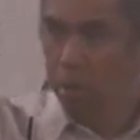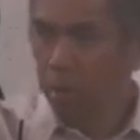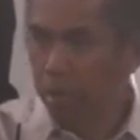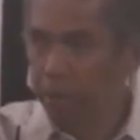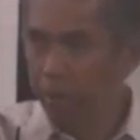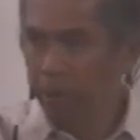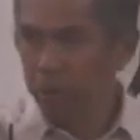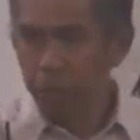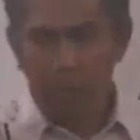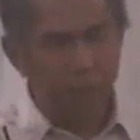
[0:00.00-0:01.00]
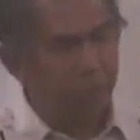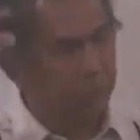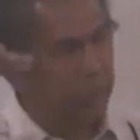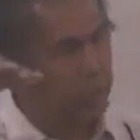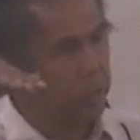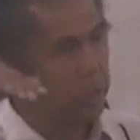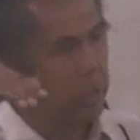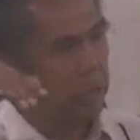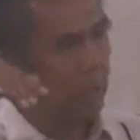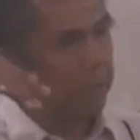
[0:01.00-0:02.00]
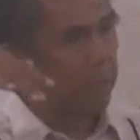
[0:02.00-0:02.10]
activities prior to this. I'm